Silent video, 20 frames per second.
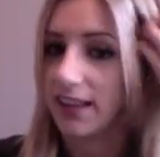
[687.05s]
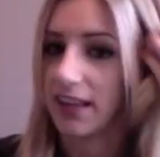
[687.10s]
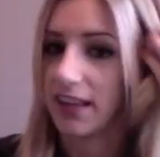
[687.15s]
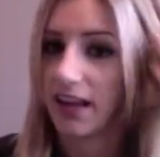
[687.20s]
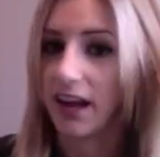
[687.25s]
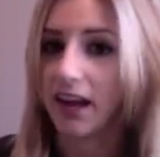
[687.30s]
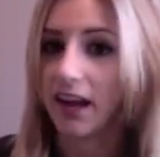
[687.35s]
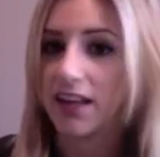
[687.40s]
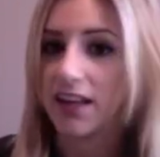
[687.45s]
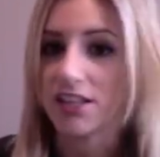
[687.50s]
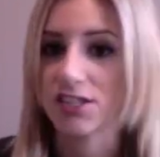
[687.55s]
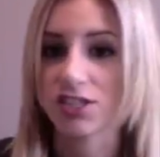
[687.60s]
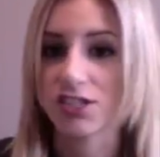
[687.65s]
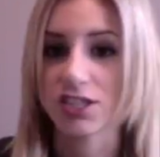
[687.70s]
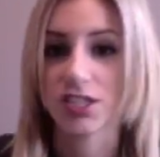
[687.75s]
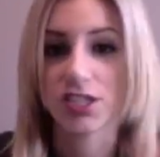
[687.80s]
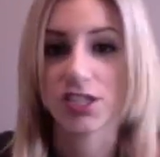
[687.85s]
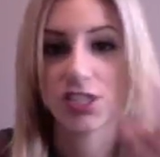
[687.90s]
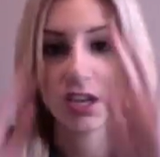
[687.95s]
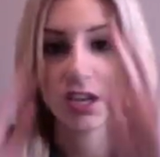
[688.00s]
Like it's
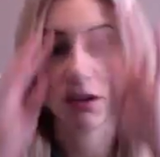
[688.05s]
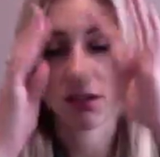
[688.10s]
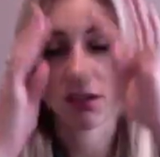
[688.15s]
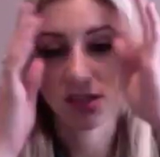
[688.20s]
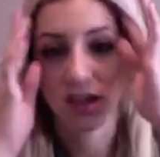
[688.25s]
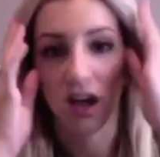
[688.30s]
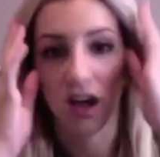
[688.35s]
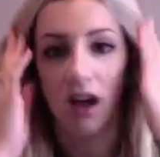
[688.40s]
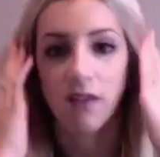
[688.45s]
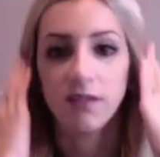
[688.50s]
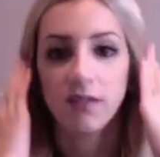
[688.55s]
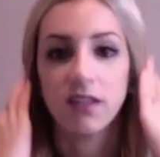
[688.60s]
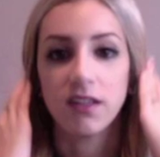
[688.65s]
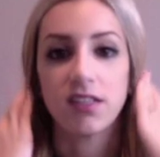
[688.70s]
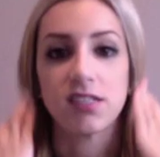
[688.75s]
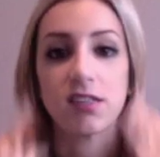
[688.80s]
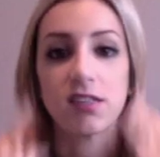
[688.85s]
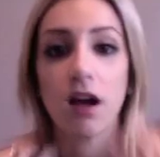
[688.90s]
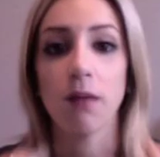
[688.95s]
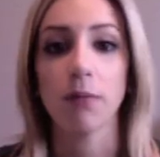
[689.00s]
just so soft. It's
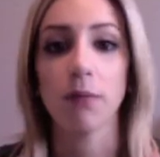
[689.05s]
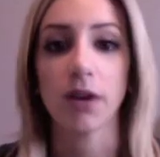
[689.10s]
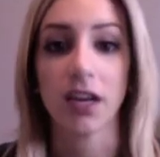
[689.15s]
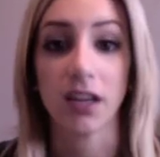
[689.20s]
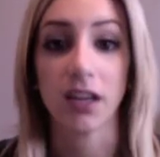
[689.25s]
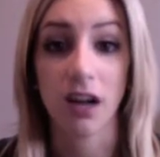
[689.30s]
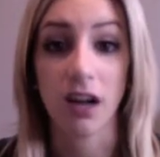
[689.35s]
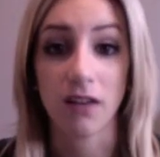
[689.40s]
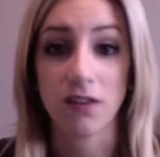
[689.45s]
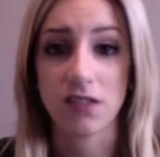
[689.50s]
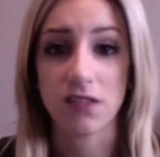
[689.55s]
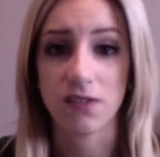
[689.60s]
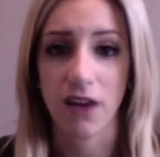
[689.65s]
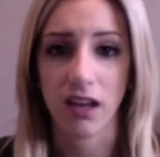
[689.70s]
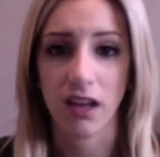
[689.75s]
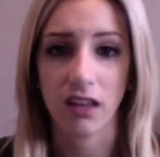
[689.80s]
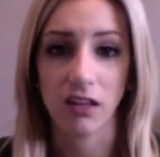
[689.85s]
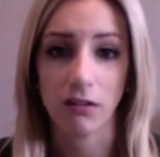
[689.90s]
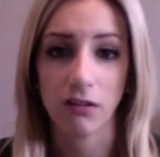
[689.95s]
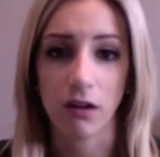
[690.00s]
not breaking off, it's
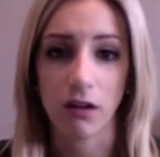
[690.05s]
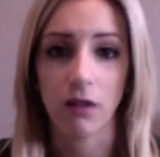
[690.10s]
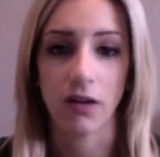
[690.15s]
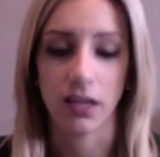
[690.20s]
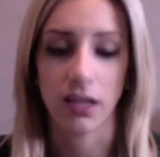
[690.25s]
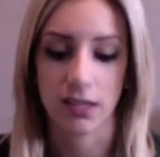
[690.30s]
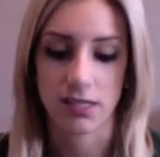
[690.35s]
finally growing.